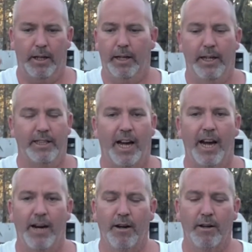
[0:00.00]

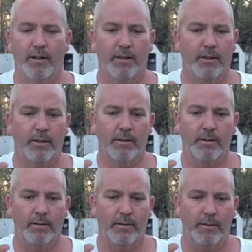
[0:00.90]
entire
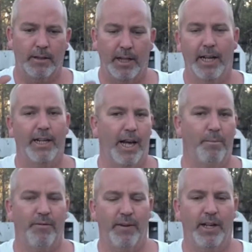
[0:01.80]

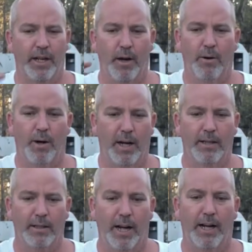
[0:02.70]
in-depth video
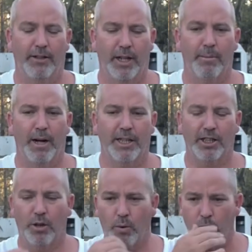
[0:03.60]
on the
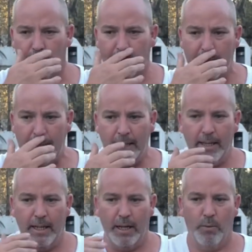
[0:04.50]
composite cores
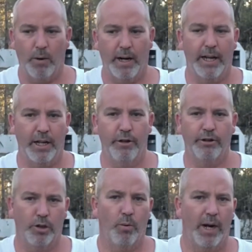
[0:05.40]
and what I
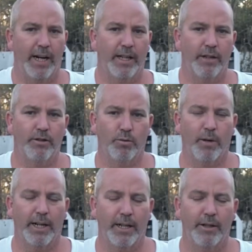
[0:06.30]
use and why I use
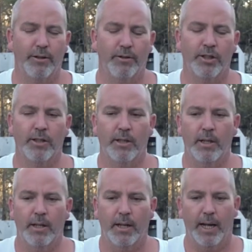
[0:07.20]
what I use
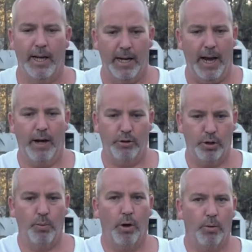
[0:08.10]
and how
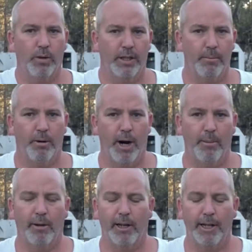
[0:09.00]
to work with them
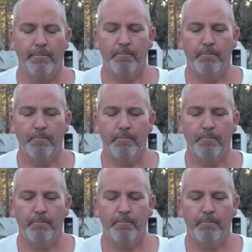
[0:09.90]
properly.